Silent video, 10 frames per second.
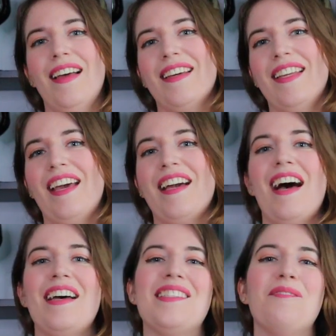G'day
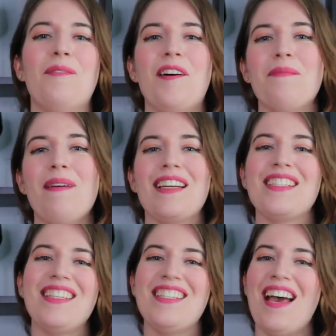guys, welcome back
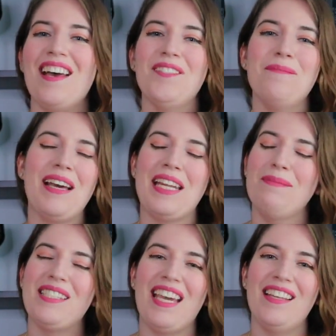to the channel. My
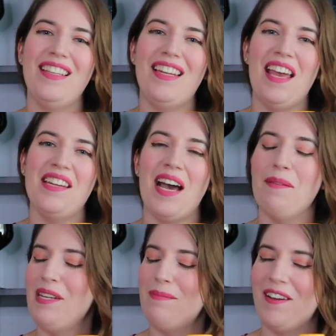name's Caitlin and
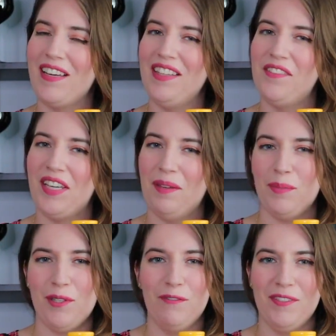I'm an American living in
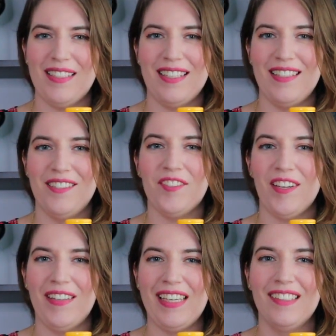beautiful Sydney,
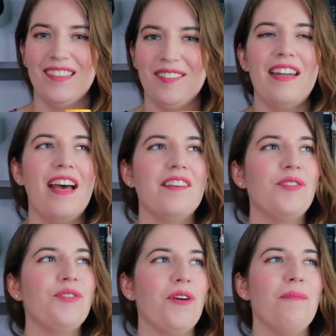Australia. And as
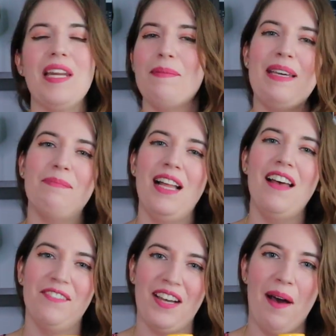so many people
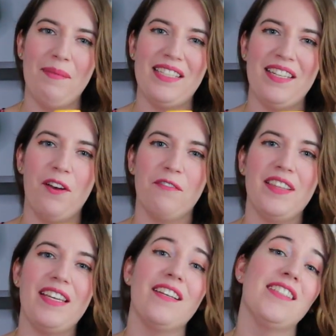have commented over
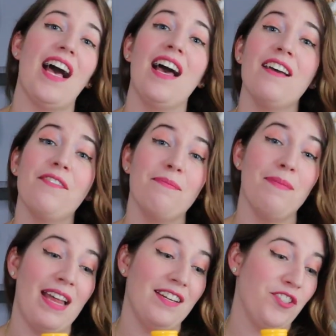the years, I have
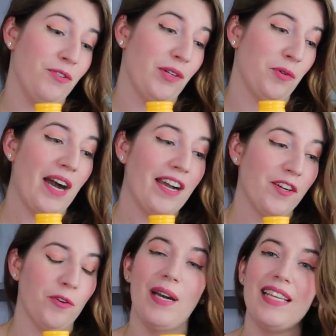managed to acquire
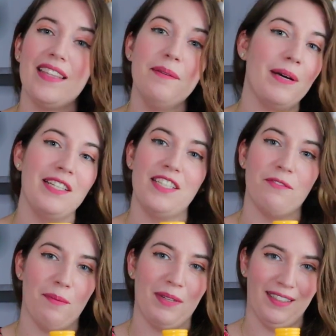quite the Bundy
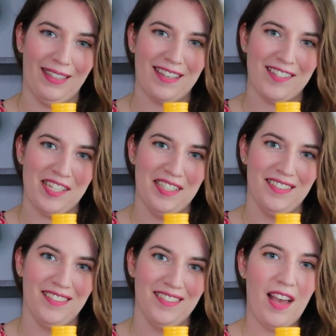Rum
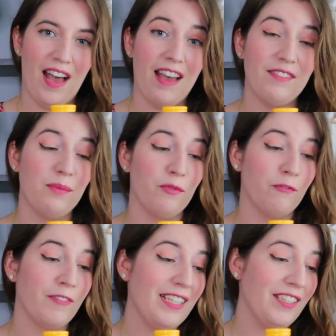collection. I have
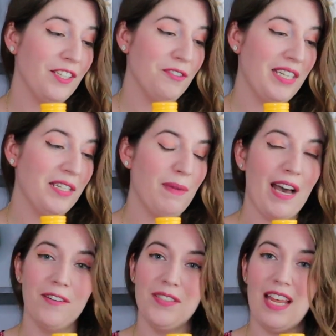some really unique
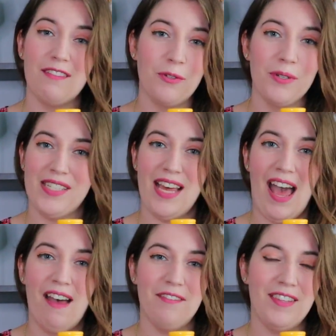bottles and of course I
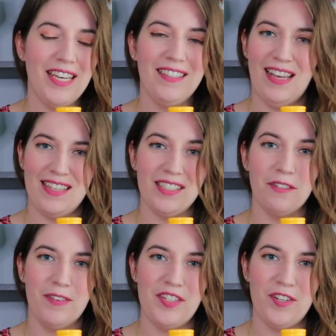have the classic
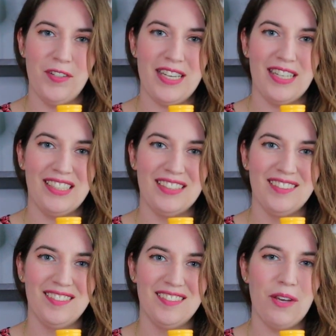original here.
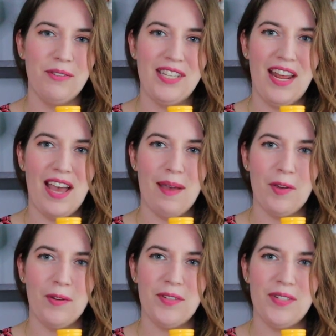So today I'm
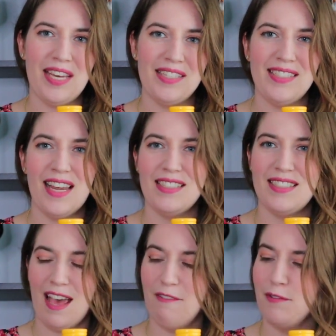going to taste
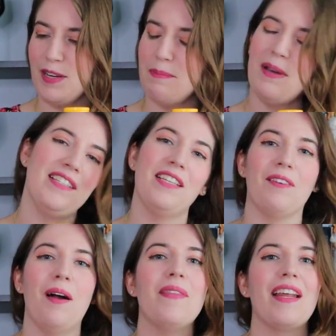test every Bundy
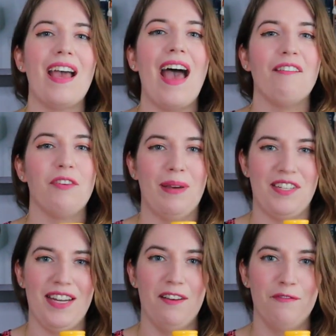Rum that I have on my
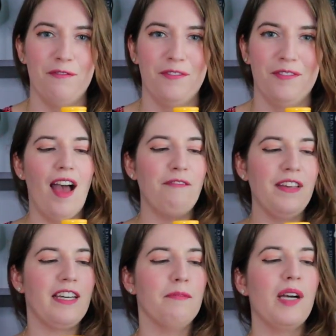shelf. I feel
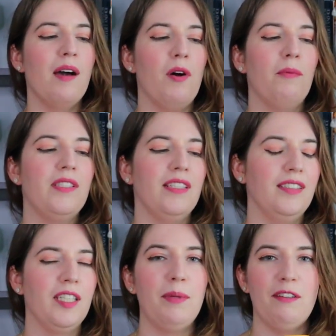like I've become almost a
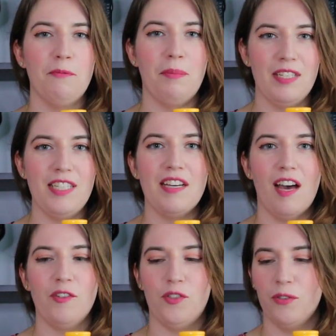little bit of a Bundy
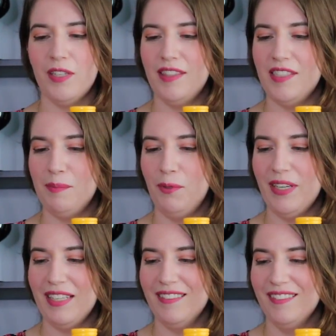connoisseur at this
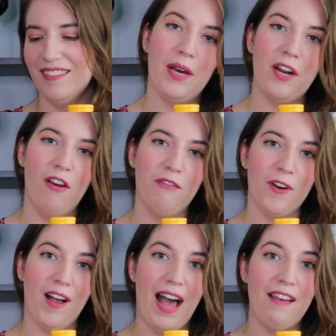point, but
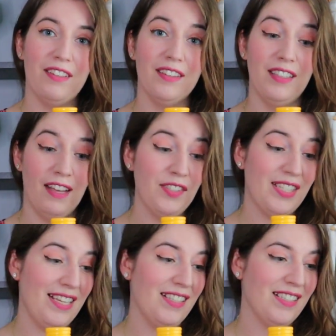overall I've loved
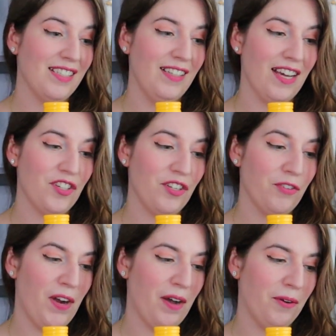seeing this collection
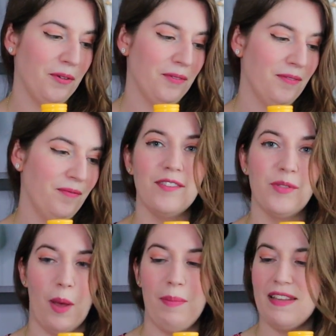grow, and
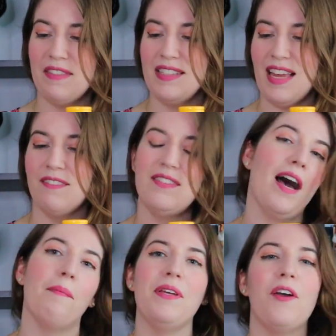so many of these have
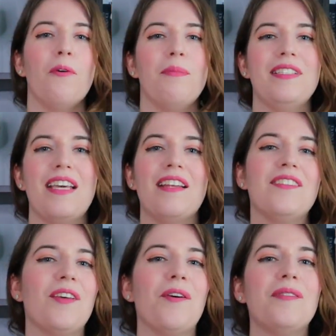not been opened yet,
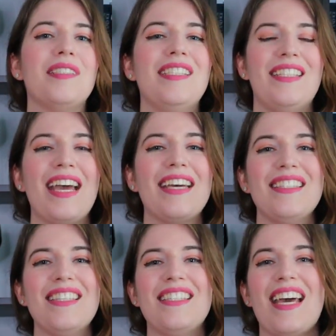so today
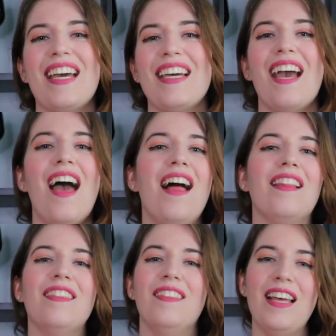is the day.
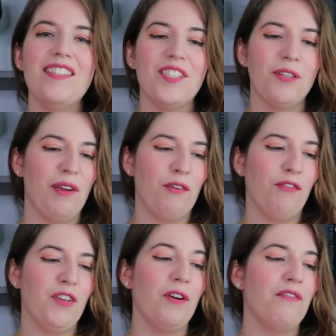Let's do a
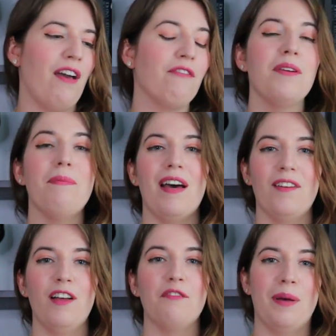review of every
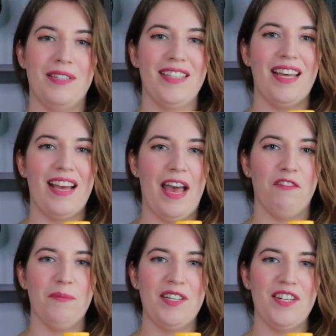bottle of Bundy that I
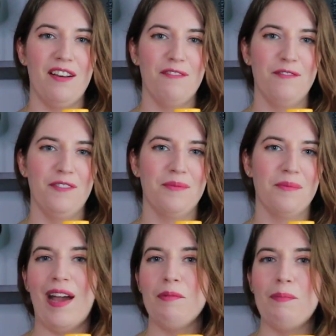have on my shelf.
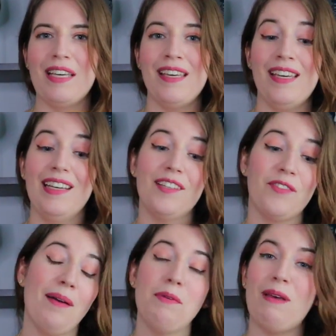Grab a Bicky,
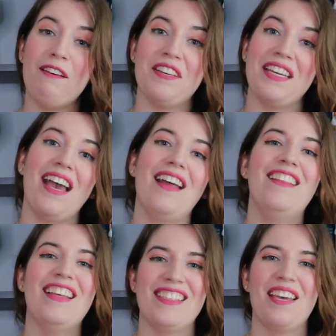grab a bevy, and
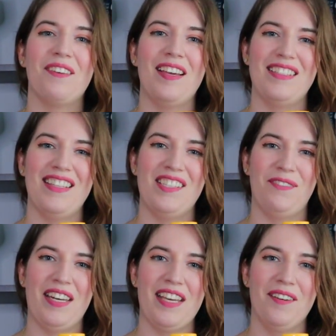let's get right into this
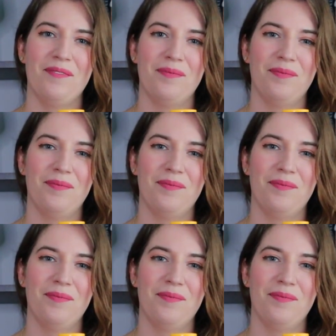video.